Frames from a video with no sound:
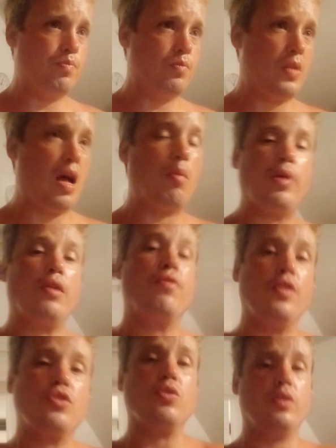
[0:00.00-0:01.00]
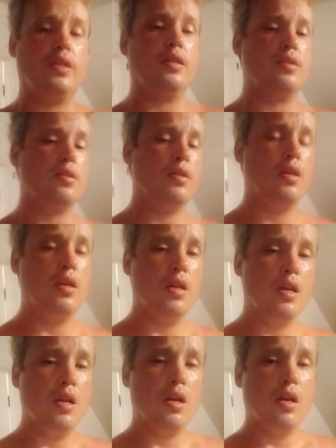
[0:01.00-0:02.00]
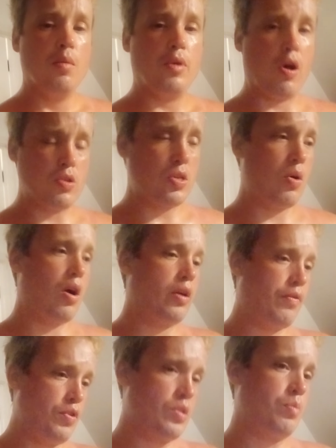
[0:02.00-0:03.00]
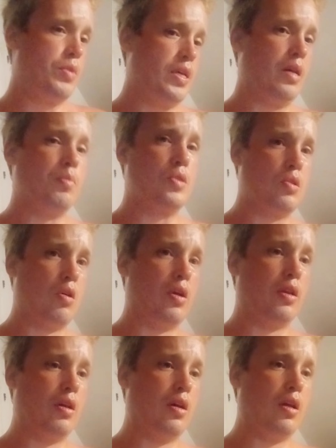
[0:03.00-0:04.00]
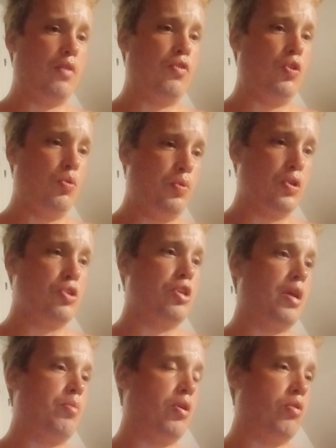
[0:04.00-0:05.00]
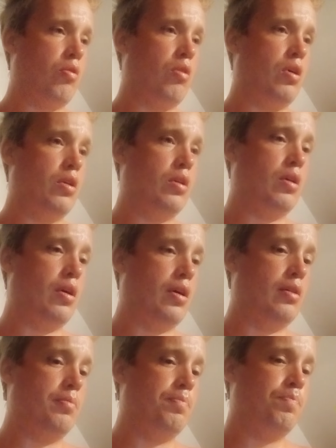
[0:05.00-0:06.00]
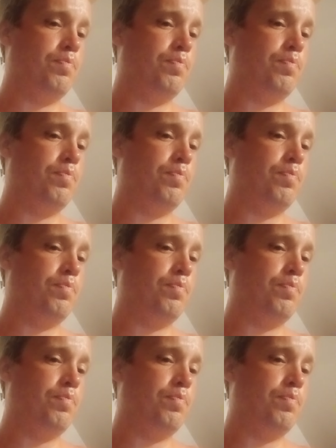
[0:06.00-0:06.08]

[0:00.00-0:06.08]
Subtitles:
how beneficial it is. But also, I'll give you some tips on if you do put shea butter on.